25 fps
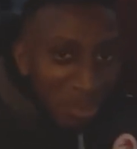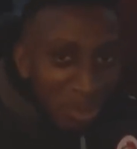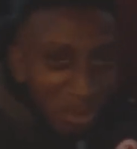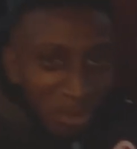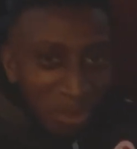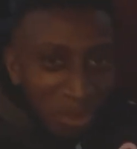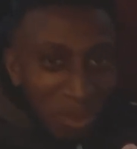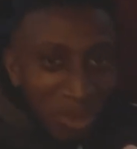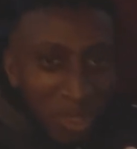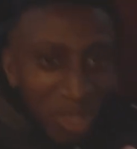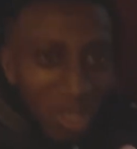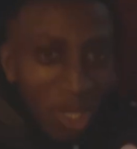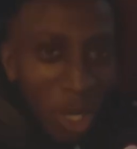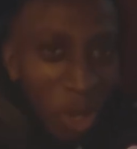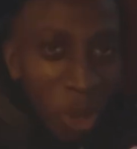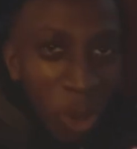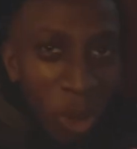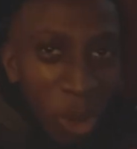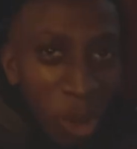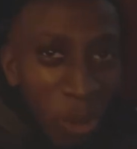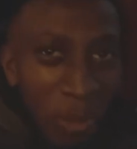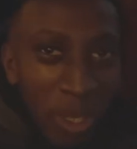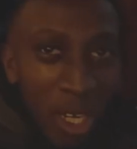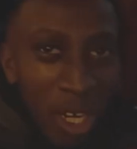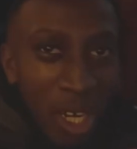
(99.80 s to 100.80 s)
sit on my table
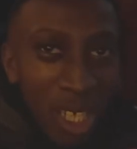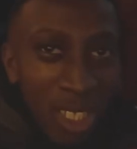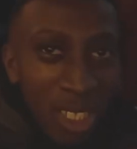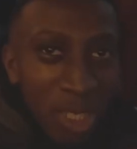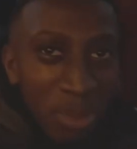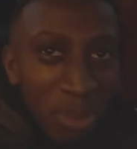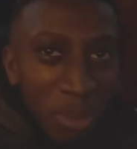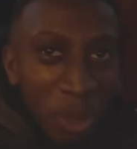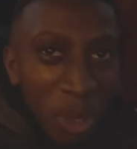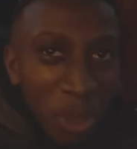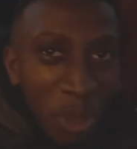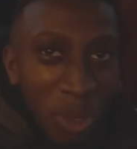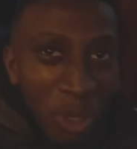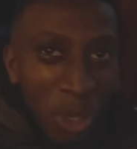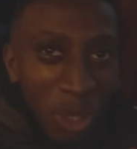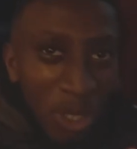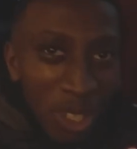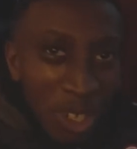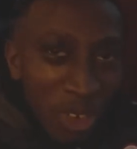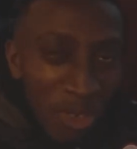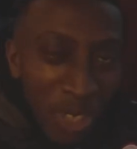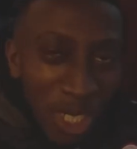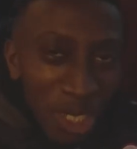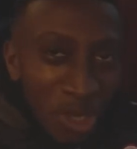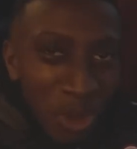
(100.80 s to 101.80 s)
and that. So,
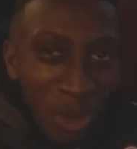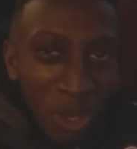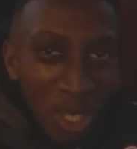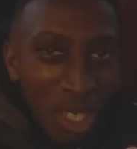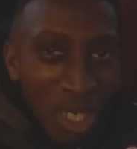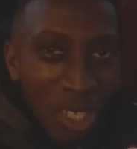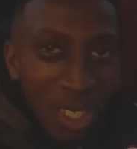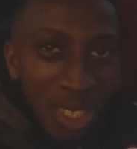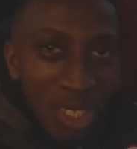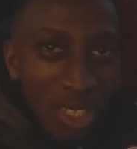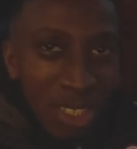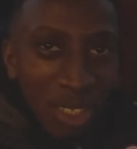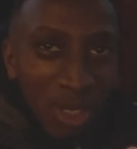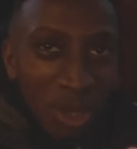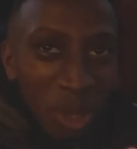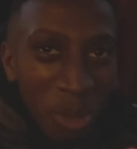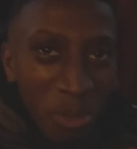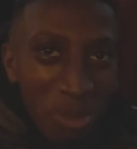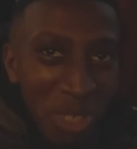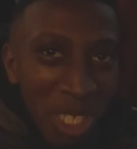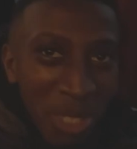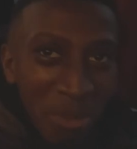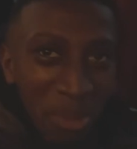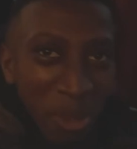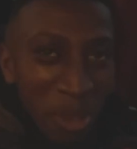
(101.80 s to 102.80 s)
yeah, a bit of banter flying
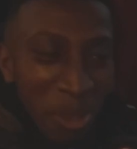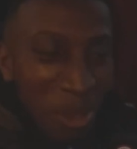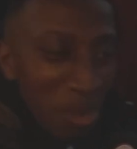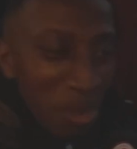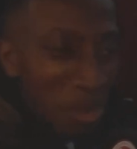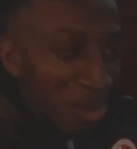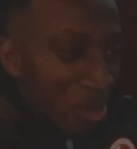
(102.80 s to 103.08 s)
around, but yeah,